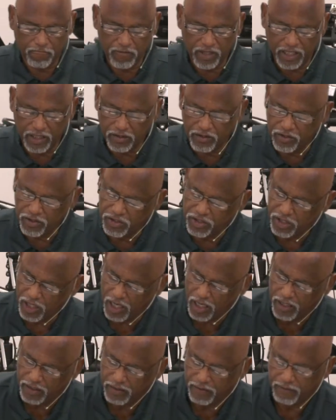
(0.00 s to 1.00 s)
And then
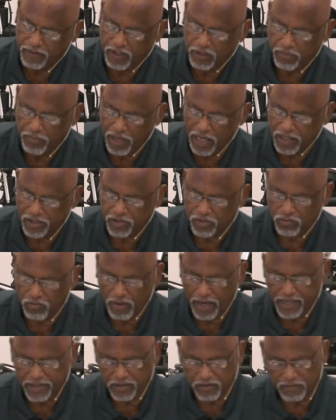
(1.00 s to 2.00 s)
John the Apostle
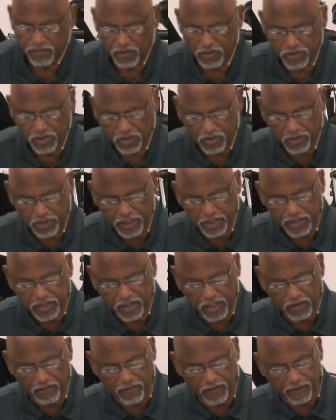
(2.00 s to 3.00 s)
writes in verse
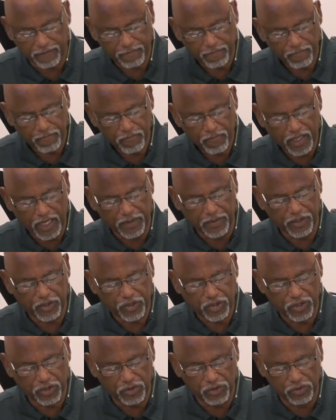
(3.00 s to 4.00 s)
thirty-seven, and the
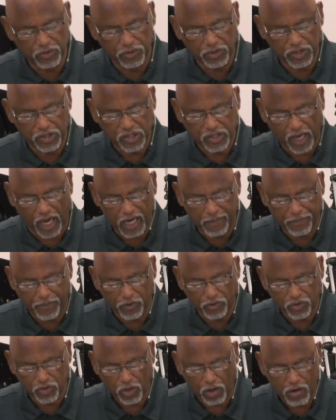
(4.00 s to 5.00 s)
two
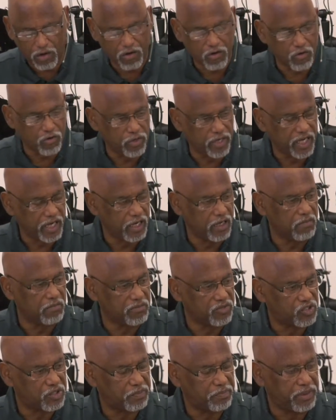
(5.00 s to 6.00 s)
disciples heard
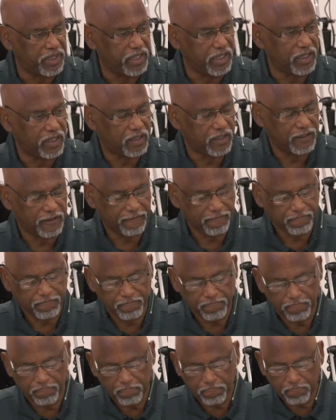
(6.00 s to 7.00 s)
him speak,
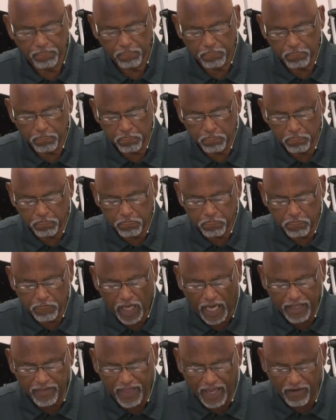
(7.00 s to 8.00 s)

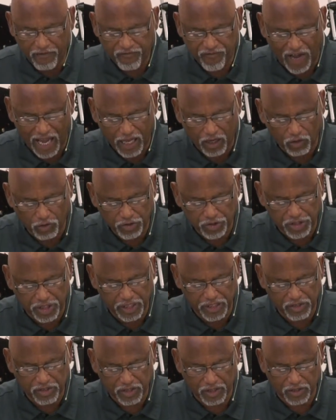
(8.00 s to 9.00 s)
and they followed
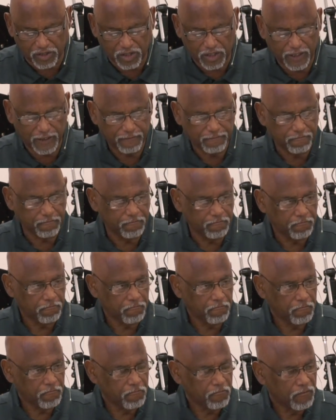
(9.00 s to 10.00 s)
Jesus.
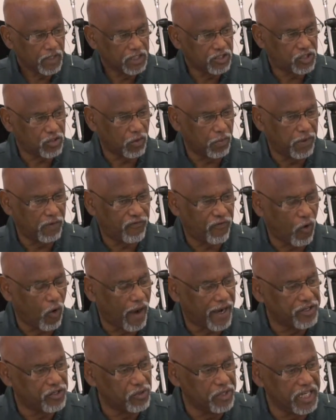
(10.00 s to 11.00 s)
And so
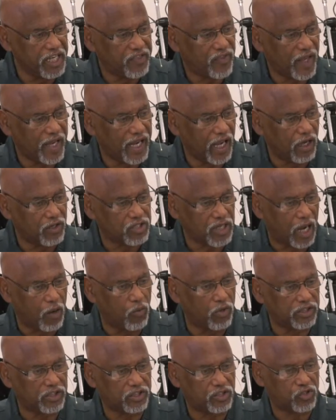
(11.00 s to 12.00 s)
before I do anything else, I
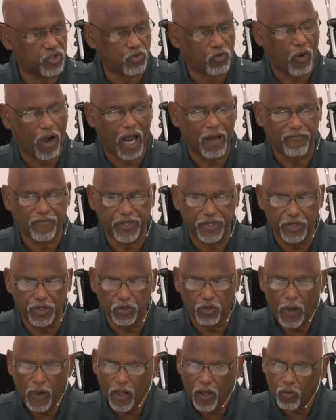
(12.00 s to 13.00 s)
want to describe for
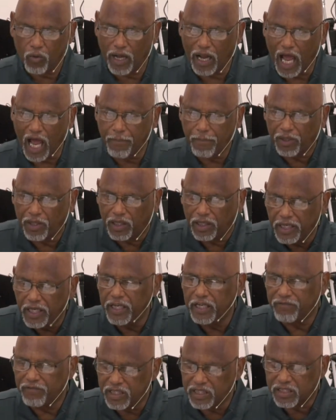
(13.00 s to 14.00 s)
you what I
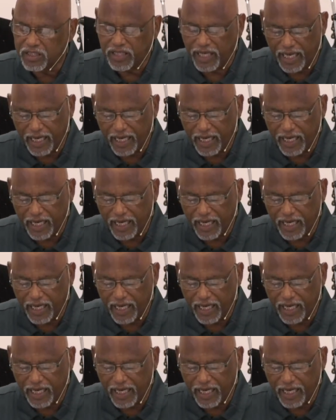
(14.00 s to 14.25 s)
believe this